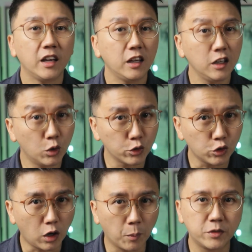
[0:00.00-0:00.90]
He
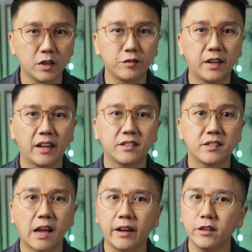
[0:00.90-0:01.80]
also observed that
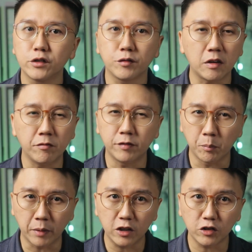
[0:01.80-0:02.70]
signs of
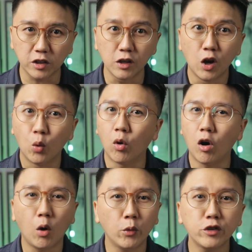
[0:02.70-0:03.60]
inflammation were
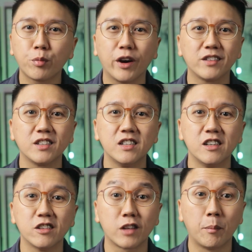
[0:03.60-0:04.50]
always present
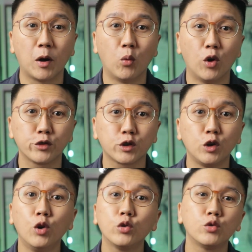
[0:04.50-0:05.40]
in the stomach walls
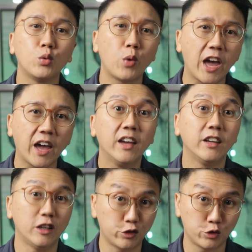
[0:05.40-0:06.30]
close to where
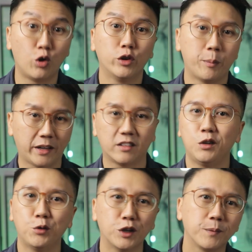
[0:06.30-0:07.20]
he saw the
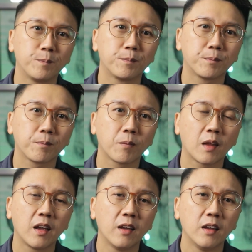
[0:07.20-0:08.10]
bacteria.
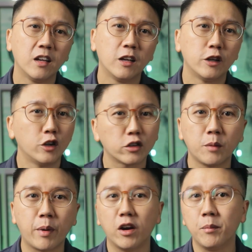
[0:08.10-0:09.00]

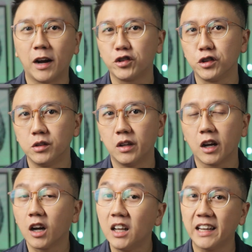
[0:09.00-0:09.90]
Dr. Barry Marshall,
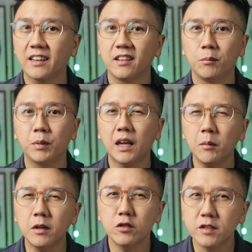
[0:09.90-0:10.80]
a colleague,
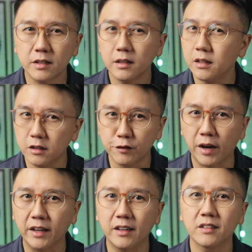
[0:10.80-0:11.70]
became interested in these
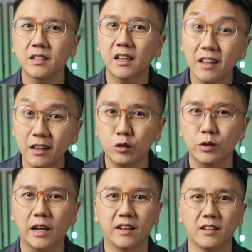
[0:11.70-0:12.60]
findings, and they
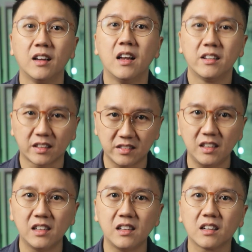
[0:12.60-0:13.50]
together
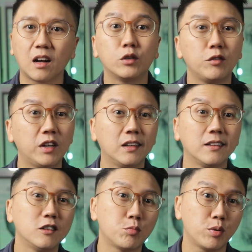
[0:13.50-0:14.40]
succeeded in
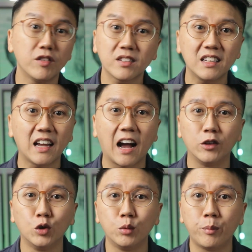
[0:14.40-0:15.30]
cultivating this previously
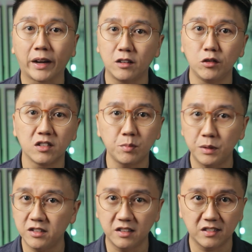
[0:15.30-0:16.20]
unknown bacterial
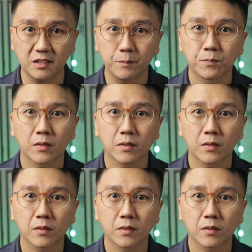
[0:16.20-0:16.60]
species.